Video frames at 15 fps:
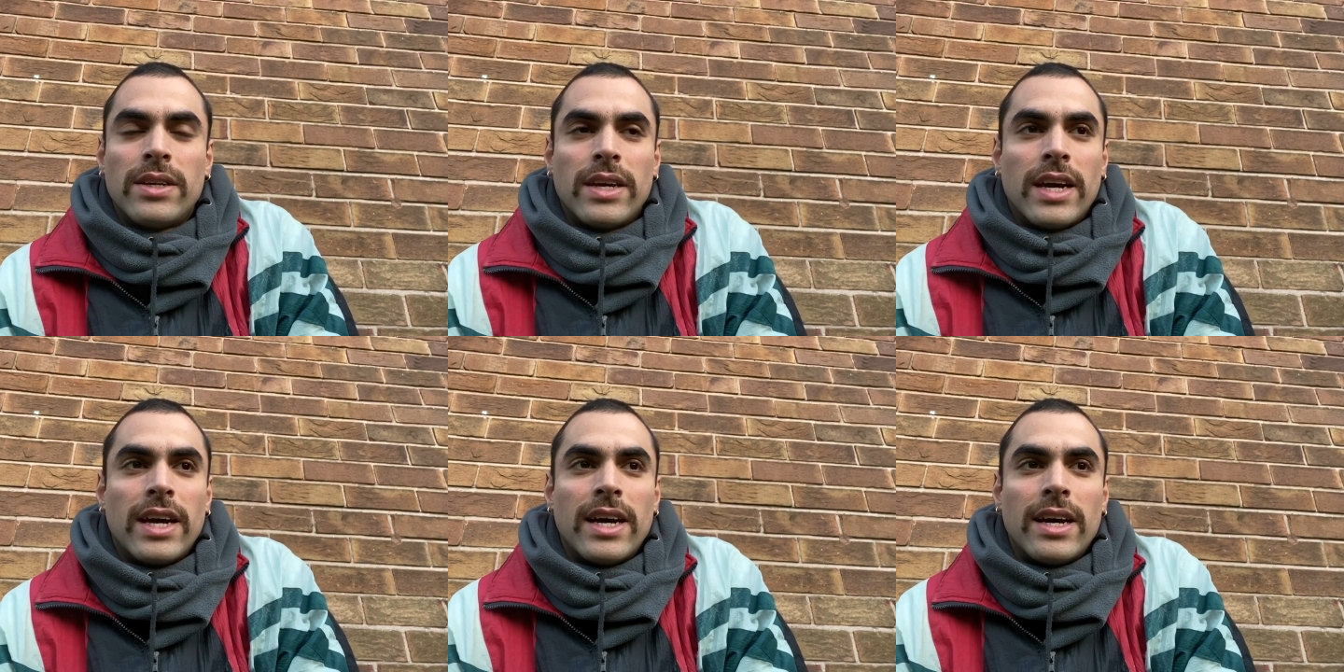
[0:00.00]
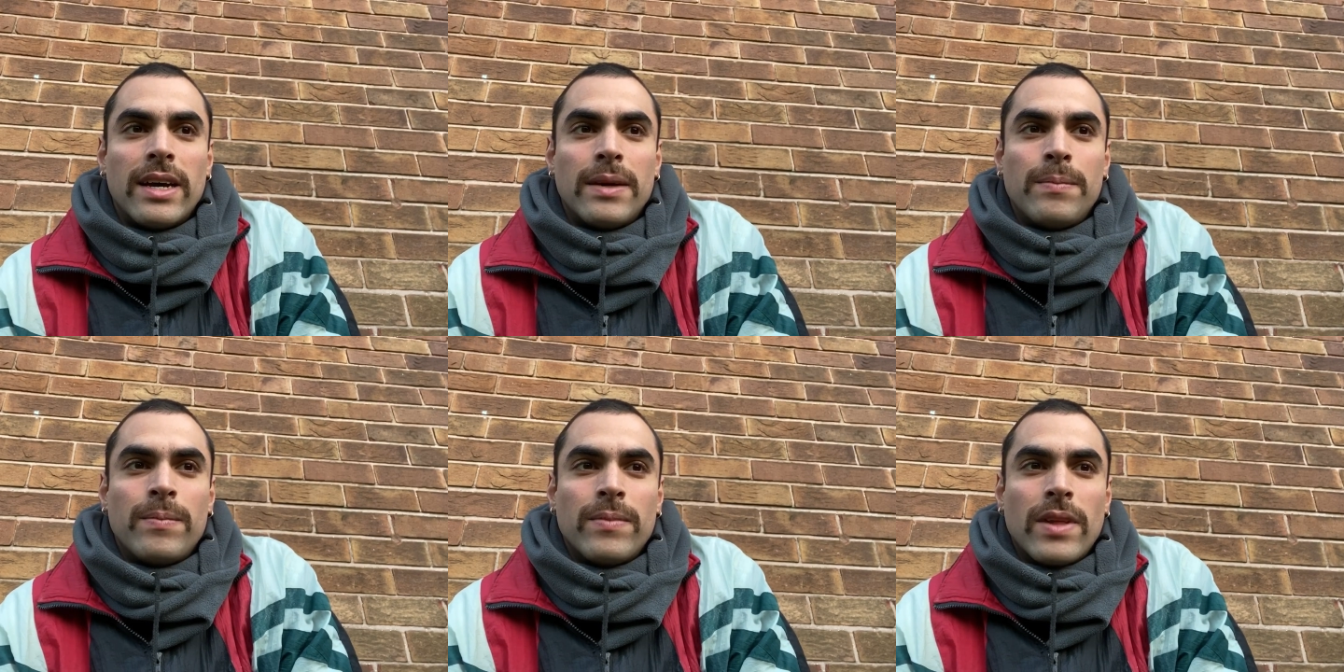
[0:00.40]
Uh,
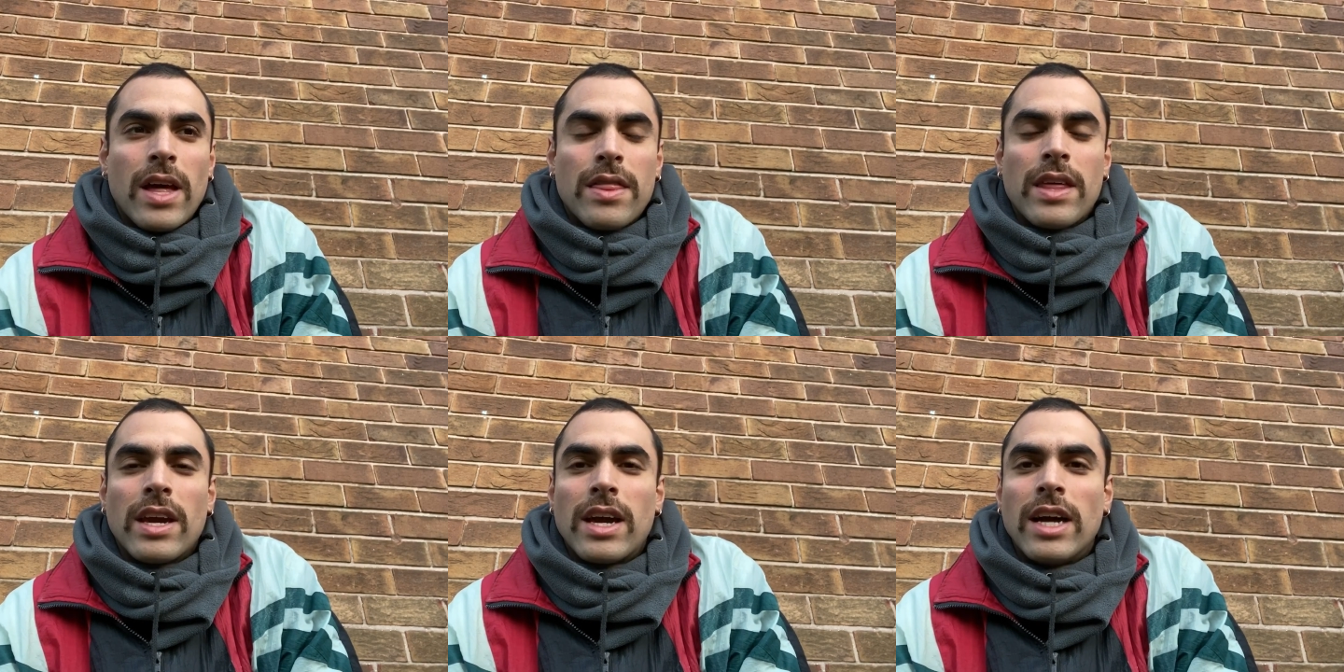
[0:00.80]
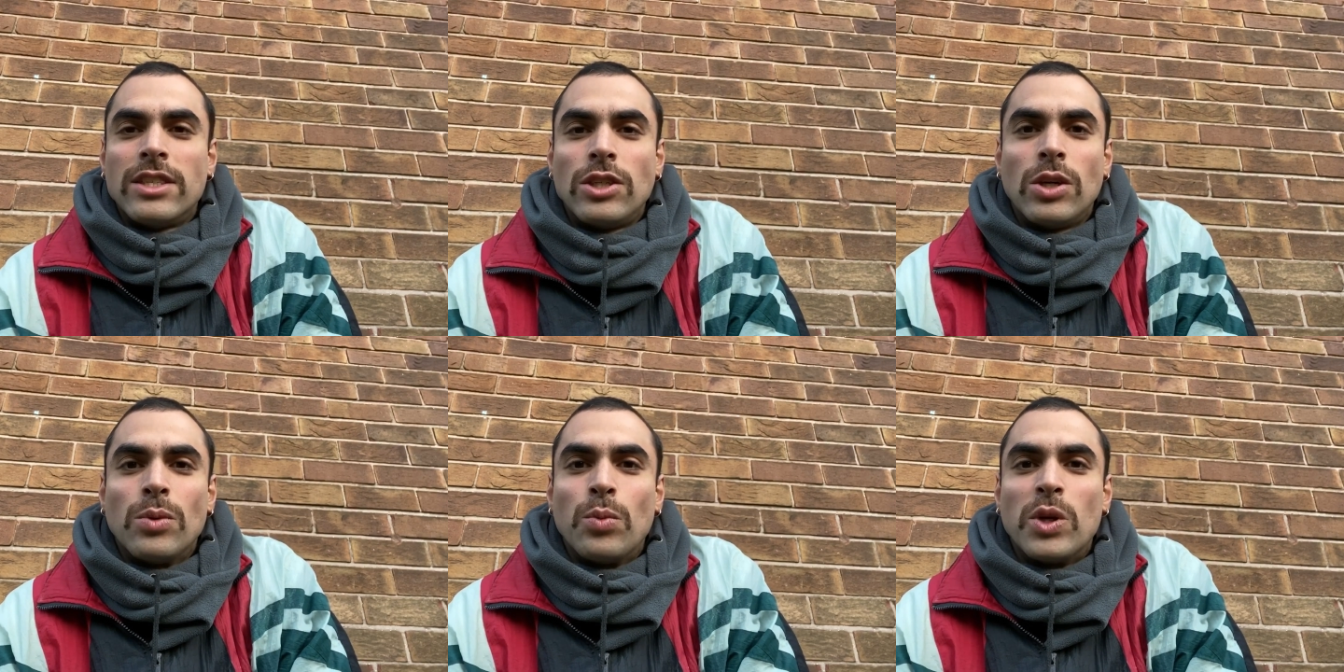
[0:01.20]
I think I
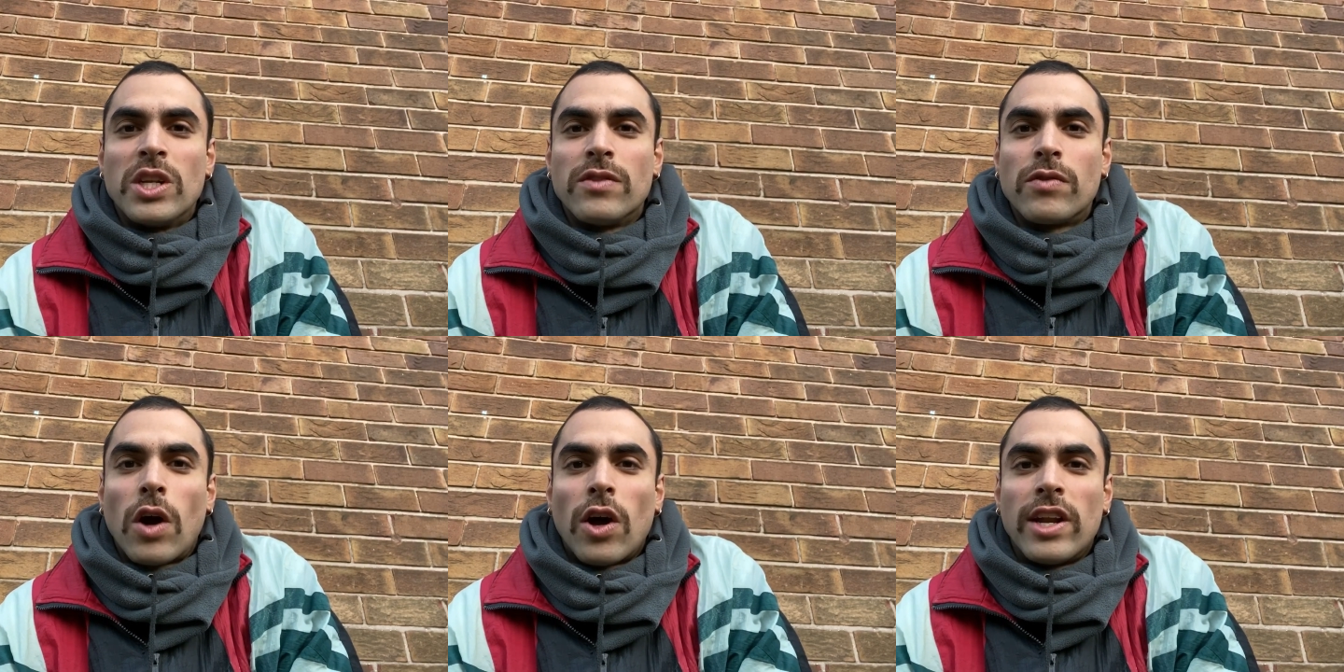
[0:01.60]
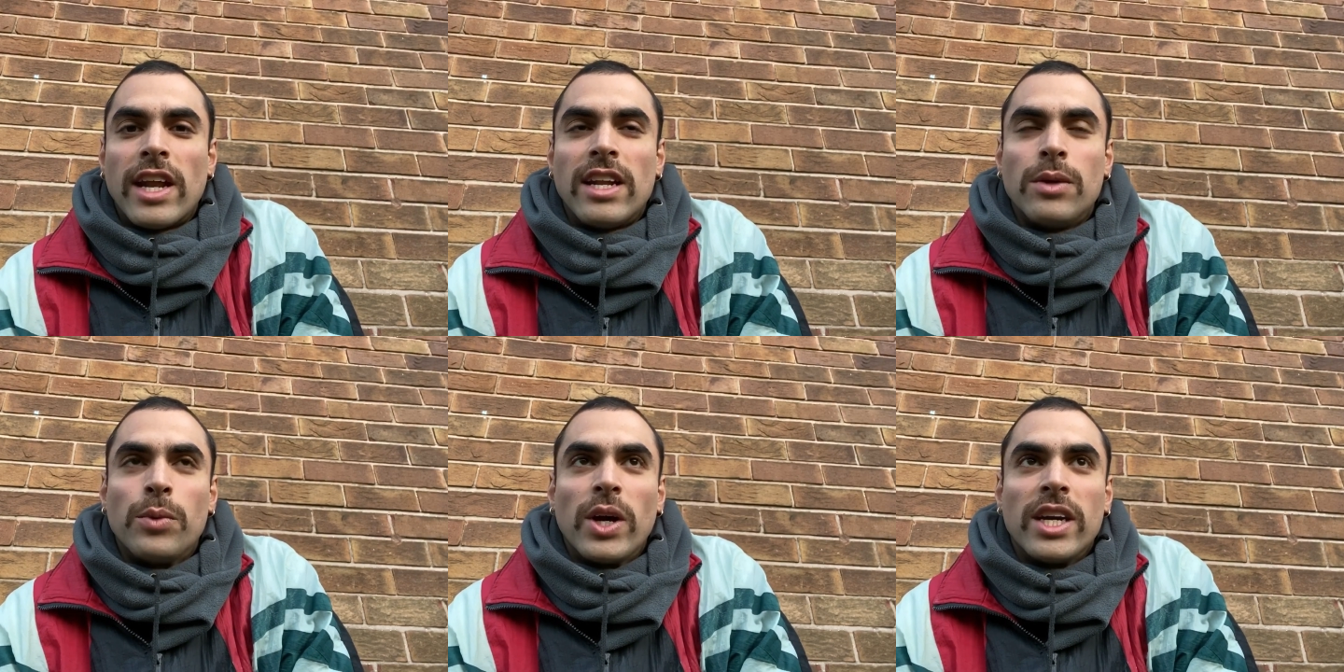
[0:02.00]
knew it wouldn't have gone
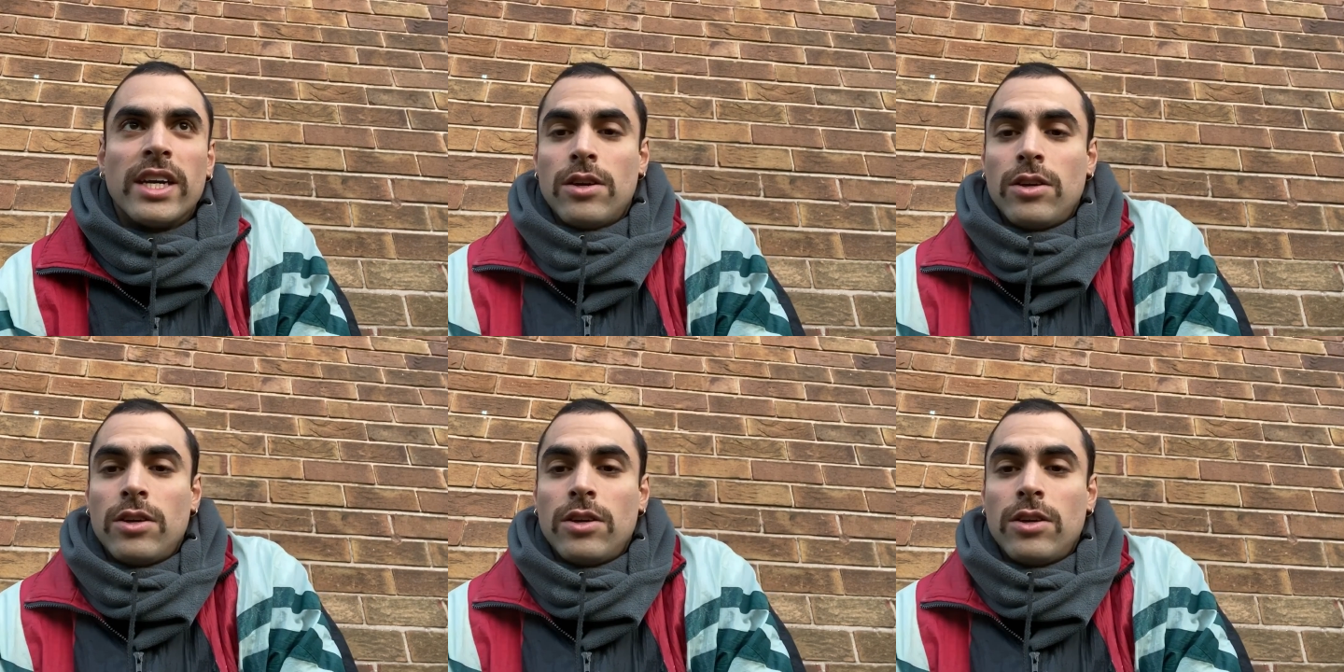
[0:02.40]
anyway.